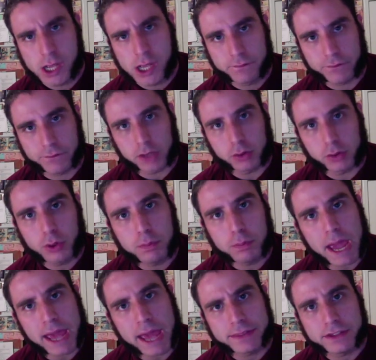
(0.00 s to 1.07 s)
Follow the
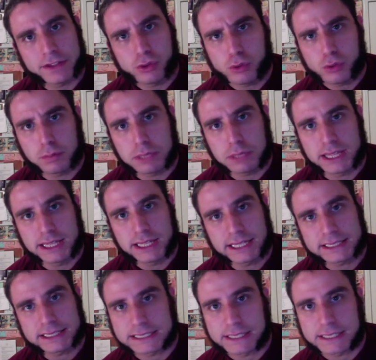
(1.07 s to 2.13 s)
path and you could be the
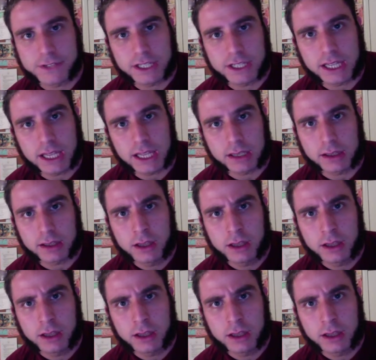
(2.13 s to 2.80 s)
next Stephen King.